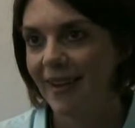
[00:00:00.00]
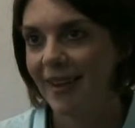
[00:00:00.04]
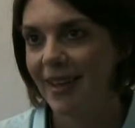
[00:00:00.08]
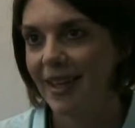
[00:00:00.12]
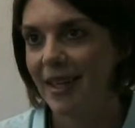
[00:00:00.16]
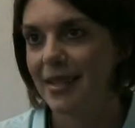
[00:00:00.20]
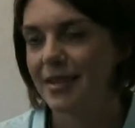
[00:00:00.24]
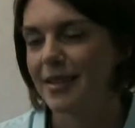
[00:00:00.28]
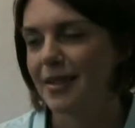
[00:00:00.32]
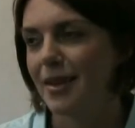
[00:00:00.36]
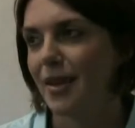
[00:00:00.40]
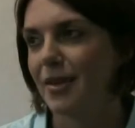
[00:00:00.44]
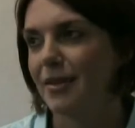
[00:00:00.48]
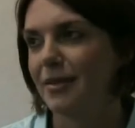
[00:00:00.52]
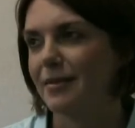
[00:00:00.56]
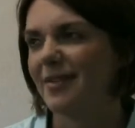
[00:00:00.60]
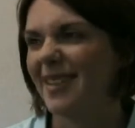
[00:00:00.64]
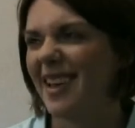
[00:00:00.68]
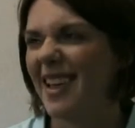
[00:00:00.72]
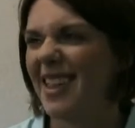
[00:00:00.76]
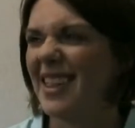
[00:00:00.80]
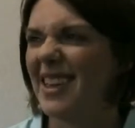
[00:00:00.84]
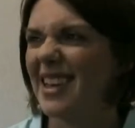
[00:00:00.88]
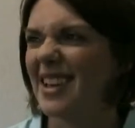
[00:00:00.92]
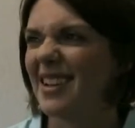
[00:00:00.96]
It's on,
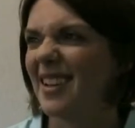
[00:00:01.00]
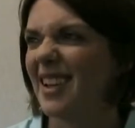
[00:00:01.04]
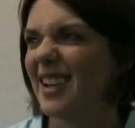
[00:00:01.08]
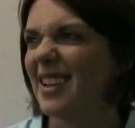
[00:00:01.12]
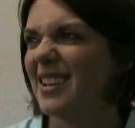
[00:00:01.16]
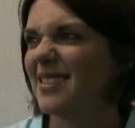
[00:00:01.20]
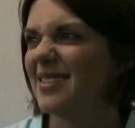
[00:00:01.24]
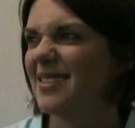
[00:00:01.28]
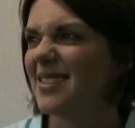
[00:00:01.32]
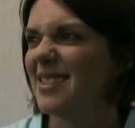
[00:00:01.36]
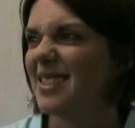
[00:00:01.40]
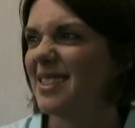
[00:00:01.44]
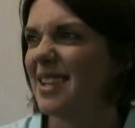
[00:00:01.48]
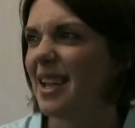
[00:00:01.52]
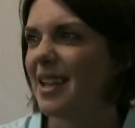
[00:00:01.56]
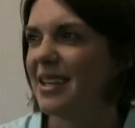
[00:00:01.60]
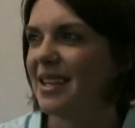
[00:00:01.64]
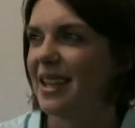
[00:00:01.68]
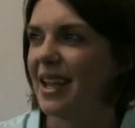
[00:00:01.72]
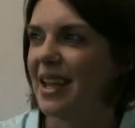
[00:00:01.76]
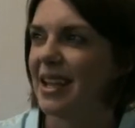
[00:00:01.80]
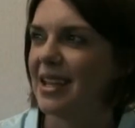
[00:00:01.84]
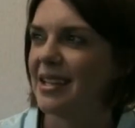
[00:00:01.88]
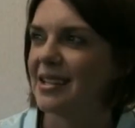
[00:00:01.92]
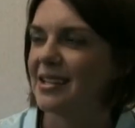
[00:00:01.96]
I think, like
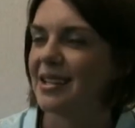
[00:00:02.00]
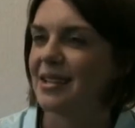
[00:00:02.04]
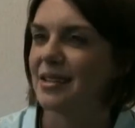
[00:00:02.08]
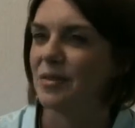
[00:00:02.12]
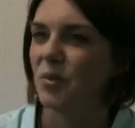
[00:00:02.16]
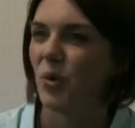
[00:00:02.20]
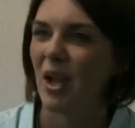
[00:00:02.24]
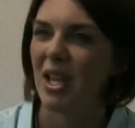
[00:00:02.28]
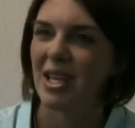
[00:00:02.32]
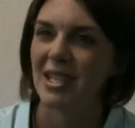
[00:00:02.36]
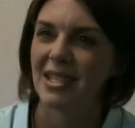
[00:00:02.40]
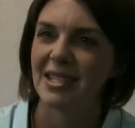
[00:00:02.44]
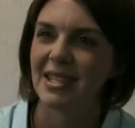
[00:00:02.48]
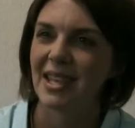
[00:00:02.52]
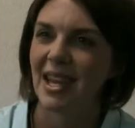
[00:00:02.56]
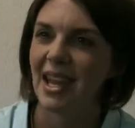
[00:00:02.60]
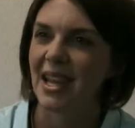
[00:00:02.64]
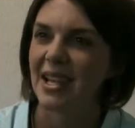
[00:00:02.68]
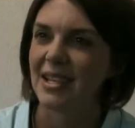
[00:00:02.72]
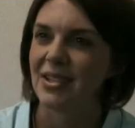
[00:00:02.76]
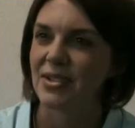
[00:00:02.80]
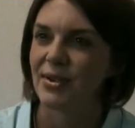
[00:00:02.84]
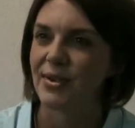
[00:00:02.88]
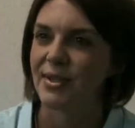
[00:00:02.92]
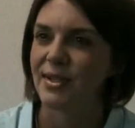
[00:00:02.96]
Sundays and
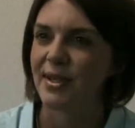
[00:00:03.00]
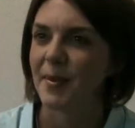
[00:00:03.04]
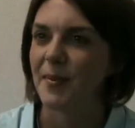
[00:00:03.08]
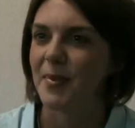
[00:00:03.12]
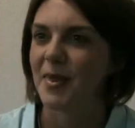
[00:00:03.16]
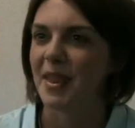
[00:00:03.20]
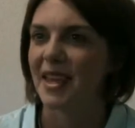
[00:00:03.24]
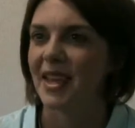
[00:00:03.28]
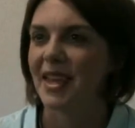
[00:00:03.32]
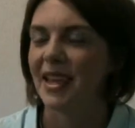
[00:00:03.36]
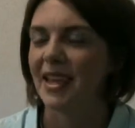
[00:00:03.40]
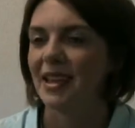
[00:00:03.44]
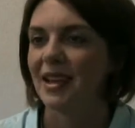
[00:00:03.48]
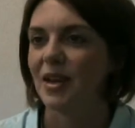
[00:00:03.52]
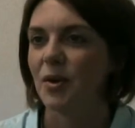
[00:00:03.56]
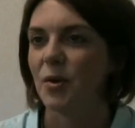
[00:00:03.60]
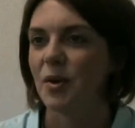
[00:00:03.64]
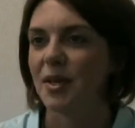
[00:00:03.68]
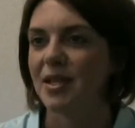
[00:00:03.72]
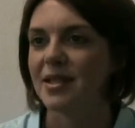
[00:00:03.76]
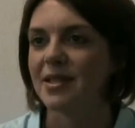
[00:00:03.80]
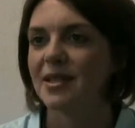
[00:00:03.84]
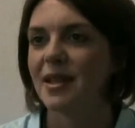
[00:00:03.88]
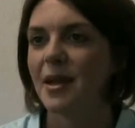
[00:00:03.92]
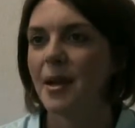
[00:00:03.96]
Wednesdays or something, and it
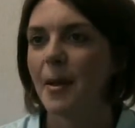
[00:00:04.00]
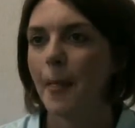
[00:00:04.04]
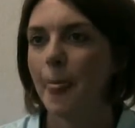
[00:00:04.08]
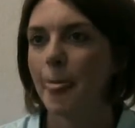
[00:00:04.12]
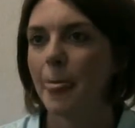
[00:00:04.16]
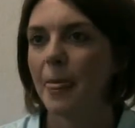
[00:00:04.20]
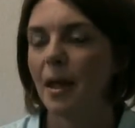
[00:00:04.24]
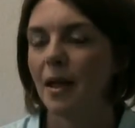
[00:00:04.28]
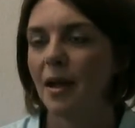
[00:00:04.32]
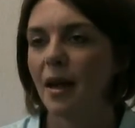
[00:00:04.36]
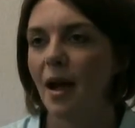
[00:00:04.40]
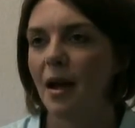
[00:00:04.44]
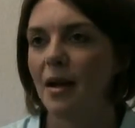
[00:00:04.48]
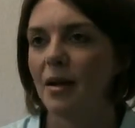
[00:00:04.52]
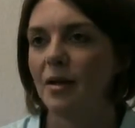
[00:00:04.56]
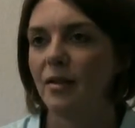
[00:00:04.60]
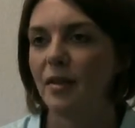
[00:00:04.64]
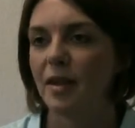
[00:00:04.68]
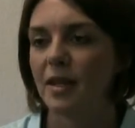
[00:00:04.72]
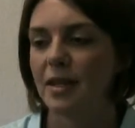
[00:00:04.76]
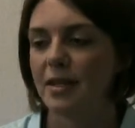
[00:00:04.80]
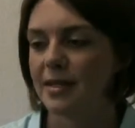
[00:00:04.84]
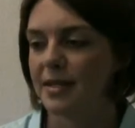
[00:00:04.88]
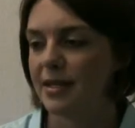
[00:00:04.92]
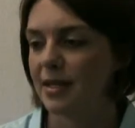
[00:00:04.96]
was kind of
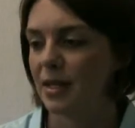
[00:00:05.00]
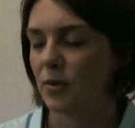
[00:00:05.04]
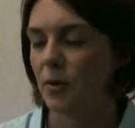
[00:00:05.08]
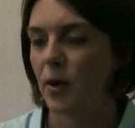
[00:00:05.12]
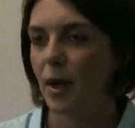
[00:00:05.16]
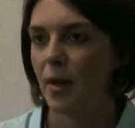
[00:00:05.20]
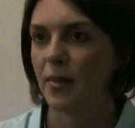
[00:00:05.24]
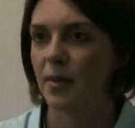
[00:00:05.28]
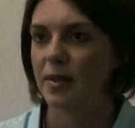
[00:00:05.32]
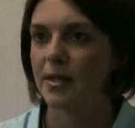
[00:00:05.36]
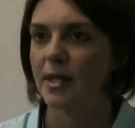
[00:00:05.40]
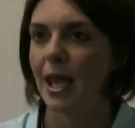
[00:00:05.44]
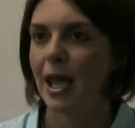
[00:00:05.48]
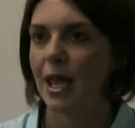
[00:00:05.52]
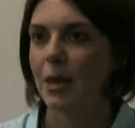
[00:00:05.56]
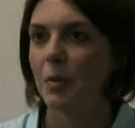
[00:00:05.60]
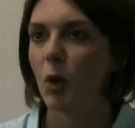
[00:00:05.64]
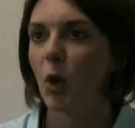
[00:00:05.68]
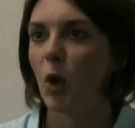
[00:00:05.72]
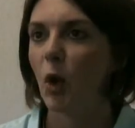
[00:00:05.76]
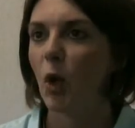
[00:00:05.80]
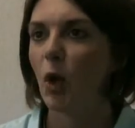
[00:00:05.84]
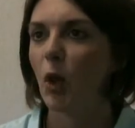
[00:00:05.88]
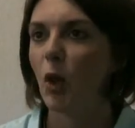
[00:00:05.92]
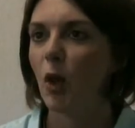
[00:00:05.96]
a sit around the
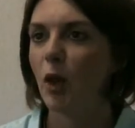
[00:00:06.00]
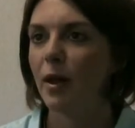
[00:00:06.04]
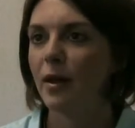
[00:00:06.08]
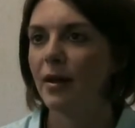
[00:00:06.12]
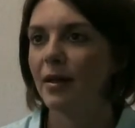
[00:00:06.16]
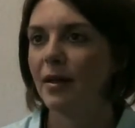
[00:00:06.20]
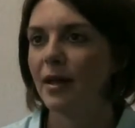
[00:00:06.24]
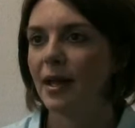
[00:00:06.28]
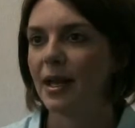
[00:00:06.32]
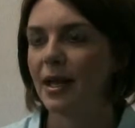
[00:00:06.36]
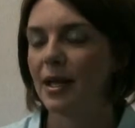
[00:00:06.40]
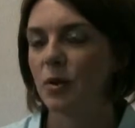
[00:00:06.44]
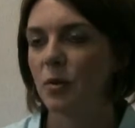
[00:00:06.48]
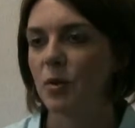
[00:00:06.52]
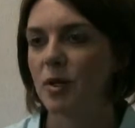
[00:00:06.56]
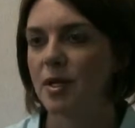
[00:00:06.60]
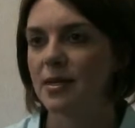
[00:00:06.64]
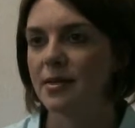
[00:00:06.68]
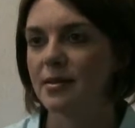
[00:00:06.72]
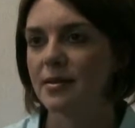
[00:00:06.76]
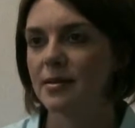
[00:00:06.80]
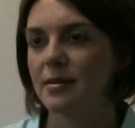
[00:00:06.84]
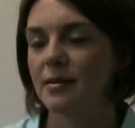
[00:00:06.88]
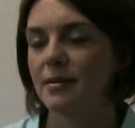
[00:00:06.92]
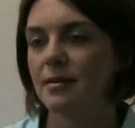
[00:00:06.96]
table, and it
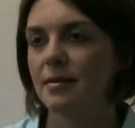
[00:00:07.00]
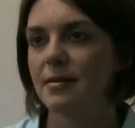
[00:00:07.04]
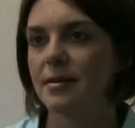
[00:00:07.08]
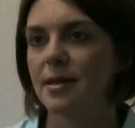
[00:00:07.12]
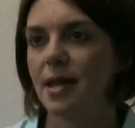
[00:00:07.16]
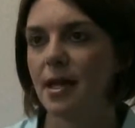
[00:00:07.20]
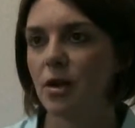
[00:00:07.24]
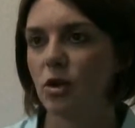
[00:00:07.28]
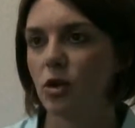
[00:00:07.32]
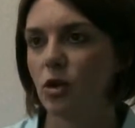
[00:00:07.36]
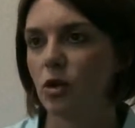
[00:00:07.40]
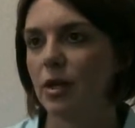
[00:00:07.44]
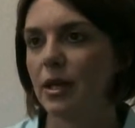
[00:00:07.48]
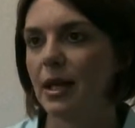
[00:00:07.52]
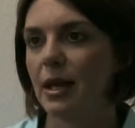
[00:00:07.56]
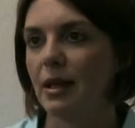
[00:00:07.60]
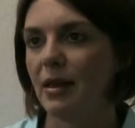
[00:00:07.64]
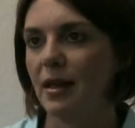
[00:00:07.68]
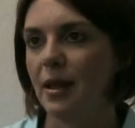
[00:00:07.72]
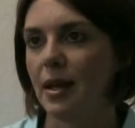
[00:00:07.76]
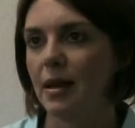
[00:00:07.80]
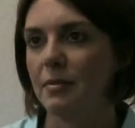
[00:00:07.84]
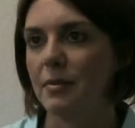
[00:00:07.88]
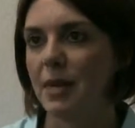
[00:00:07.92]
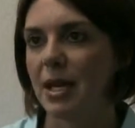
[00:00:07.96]
was Senator
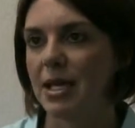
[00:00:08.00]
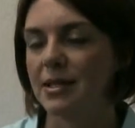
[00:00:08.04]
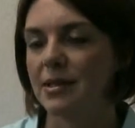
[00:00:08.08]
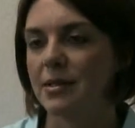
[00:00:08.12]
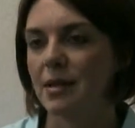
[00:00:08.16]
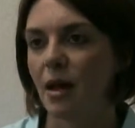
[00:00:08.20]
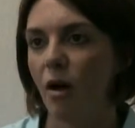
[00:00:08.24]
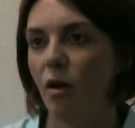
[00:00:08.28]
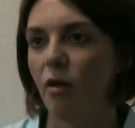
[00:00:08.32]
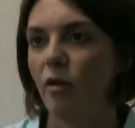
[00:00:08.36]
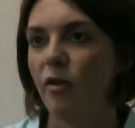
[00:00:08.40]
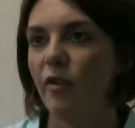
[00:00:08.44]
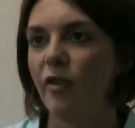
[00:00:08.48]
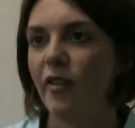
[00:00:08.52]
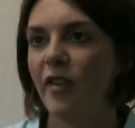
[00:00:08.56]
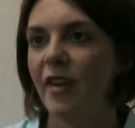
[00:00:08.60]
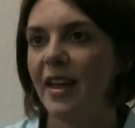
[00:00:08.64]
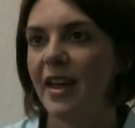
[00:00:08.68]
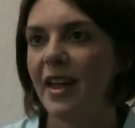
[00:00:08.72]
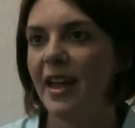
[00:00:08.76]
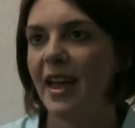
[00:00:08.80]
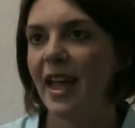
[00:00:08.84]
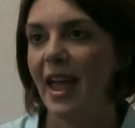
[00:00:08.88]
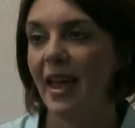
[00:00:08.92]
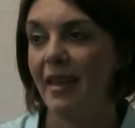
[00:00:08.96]
Gillen, myself,
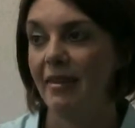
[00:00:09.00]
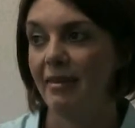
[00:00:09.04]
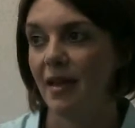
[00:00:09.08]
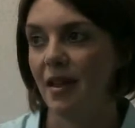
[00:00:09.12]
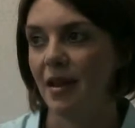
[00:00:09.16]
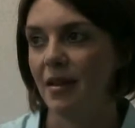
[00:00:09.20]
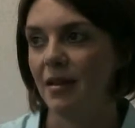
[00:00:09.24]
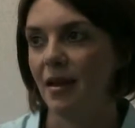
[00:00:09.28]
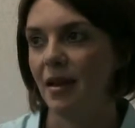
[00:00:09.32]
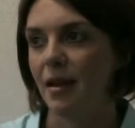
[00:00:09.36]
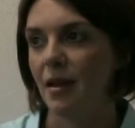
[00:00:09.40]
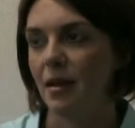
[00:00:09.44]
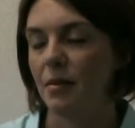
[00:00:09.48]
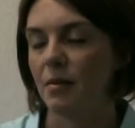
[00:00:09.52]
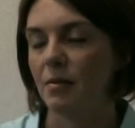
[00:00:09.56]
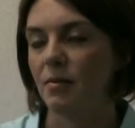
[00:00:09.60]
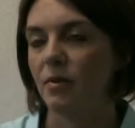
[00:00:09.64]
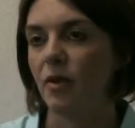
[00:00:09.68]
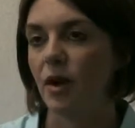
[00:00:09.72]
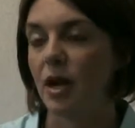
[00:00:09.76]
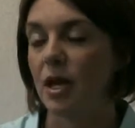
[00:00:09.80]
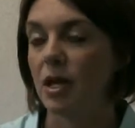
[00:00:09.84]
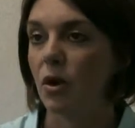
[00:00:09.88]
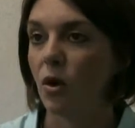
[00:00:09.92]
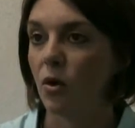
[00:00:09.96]
and then
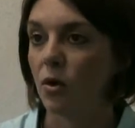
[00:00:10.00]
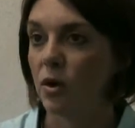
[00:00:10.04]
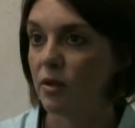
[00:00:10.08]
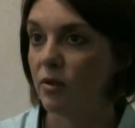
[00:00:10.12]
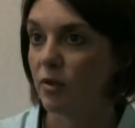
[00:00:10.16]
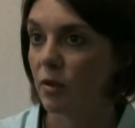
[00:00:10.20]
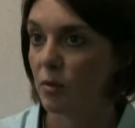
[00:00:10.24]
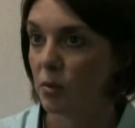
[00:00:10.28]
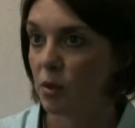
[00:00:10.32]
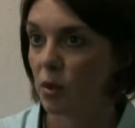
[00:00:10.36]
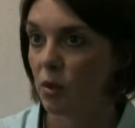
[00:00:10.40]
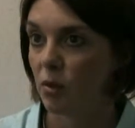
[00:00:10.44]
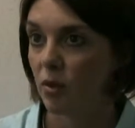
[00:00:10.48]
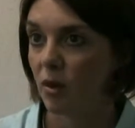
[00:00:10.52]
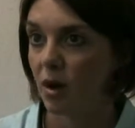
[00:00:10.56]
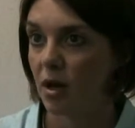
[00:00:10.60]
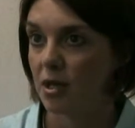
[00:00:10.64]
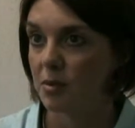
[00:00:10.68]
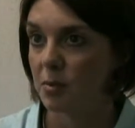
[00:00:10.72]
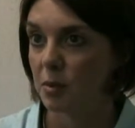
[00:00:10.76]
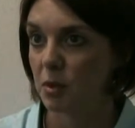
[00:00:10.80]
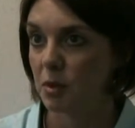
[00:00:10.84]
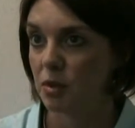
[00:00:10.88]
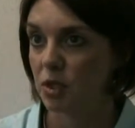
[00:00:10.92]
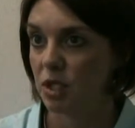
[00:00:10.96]
Frank Cody from Blue Cross
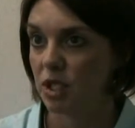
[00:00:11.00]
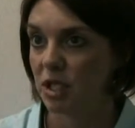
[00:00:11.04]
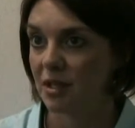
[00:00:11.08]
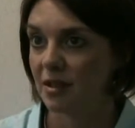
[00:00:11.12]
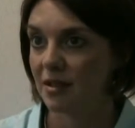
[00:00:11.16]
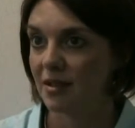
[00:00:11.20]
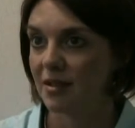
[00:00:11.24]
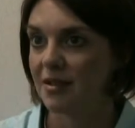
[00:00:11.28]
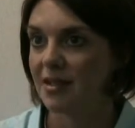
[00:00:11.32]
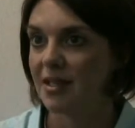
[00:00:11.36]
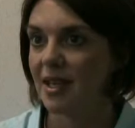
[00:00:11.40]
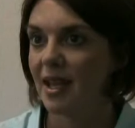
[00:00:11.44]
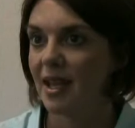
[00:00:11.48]
Blue Shield,